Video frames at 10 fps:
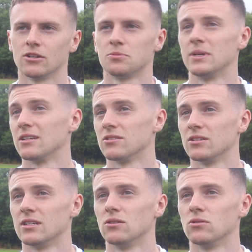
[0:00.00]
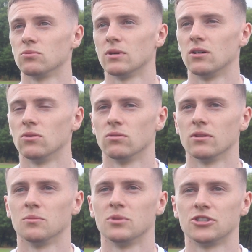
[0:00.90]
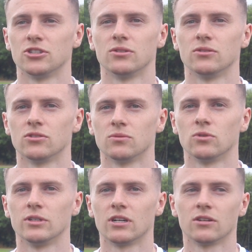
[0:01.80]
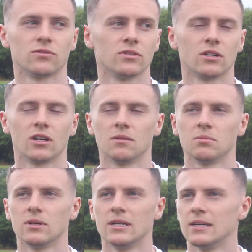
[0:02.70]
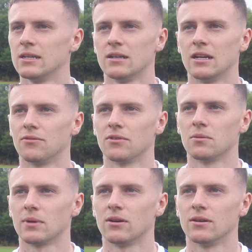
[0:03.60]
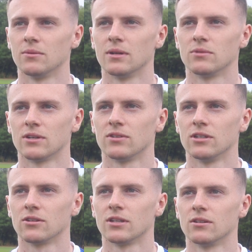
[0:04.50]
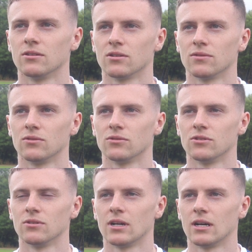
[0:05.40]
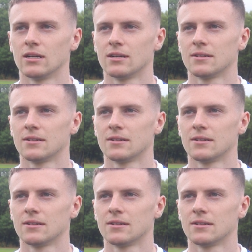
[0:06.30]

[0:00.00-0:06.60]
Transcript: Speaking to Neil as well, the ambitions and what he does for the club, everything about him, I'm definitely looking forward to do that.